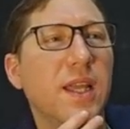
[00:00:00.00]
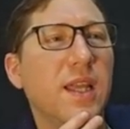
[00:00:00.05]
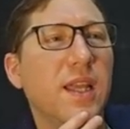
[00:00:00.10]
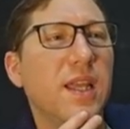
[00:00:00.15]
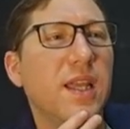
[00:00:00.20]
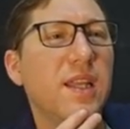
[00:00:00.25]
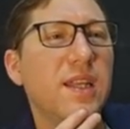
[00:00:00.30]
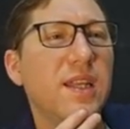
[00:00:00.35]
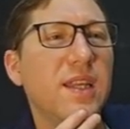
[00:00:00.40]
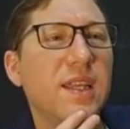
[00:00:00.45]

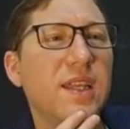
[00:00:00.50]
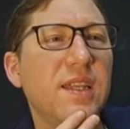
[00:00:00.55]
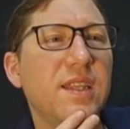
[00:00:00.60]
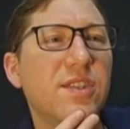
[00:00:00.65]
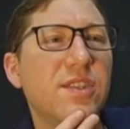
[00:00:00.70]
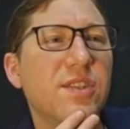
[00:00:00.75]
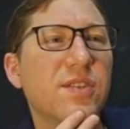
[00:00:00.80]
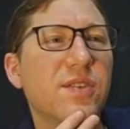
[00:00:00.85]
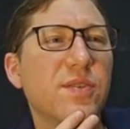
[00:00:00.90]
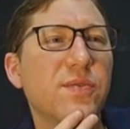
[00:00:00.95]
it
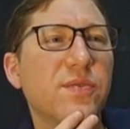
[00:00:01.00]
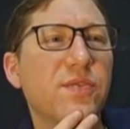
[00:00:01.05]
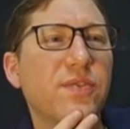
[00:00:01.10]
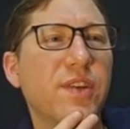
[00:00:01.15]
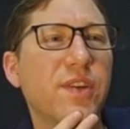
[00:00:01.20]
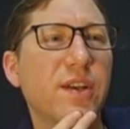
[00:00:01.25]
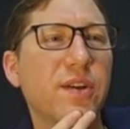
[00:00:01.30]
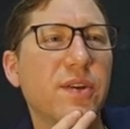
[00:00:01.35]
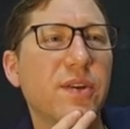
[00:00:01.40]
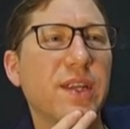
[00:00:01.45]
is
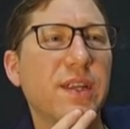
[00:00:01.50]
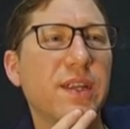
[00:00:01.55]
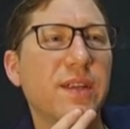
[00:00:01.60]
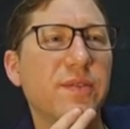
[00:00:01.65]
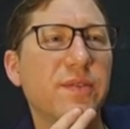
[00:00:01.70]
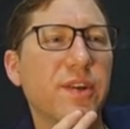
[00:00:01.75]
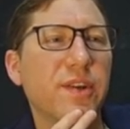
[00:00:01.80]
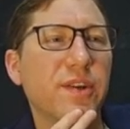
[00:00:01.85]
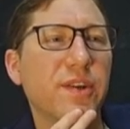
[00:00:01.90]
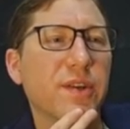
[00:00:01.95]
very,
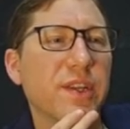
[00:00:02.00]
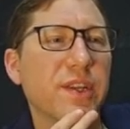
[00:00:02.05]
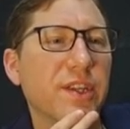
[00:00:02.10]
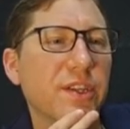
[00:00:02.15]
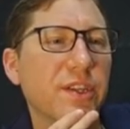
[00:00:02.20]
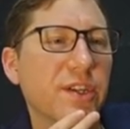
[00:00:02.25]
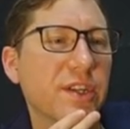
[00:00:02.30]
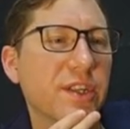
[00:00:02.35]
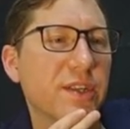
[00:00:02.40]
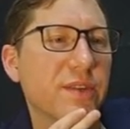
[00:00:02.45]
very
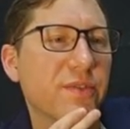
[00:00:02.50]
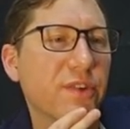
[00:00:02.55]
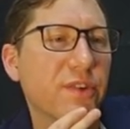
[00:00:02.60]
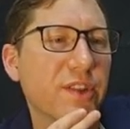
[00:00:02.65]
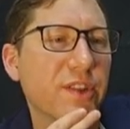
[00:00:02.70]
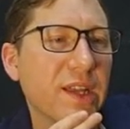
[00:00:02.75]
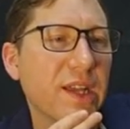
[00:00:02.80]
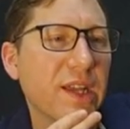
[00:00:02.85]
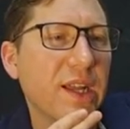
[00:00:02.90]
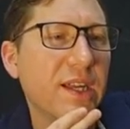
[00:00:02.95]
good for
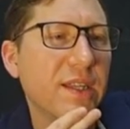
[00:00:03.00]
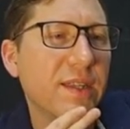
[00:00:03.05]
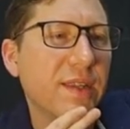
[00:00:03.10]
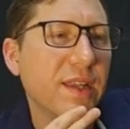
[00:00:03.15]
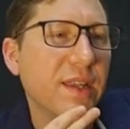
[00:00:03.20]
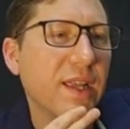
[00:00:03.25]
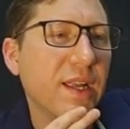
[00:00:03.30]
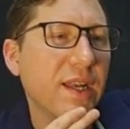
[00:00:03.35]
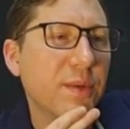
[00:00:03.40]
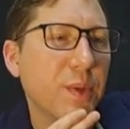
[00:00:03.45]
that.
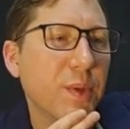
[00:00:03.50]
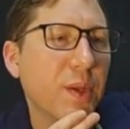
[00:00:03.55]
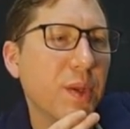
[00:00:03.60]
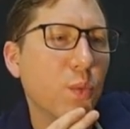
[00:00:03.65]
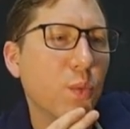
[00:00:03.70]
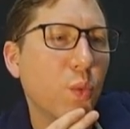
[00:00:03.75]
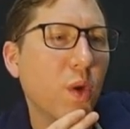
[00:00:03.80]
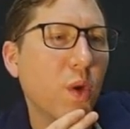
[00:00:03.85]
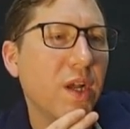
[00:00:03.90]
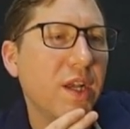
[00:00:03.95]
Anyway,
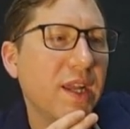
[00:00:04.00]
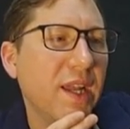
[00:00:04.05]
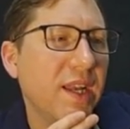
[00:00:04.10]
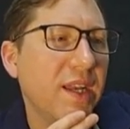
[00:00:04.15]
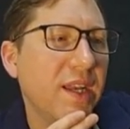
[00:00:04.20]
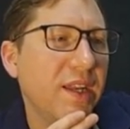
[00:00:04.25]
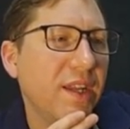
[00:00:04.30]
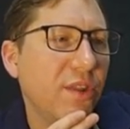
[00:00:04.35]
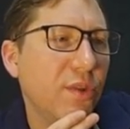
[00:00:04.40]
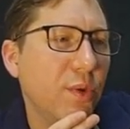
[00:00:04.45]

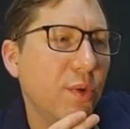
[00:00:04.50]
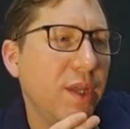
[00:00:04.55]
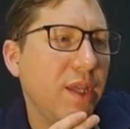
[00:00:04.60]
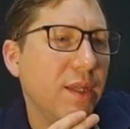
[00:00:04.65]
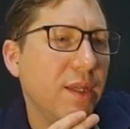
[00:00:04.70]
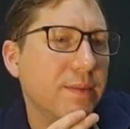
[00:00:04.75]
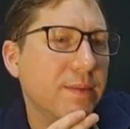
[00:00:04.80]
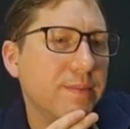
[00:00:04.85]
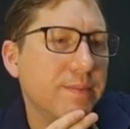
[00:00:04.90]
183.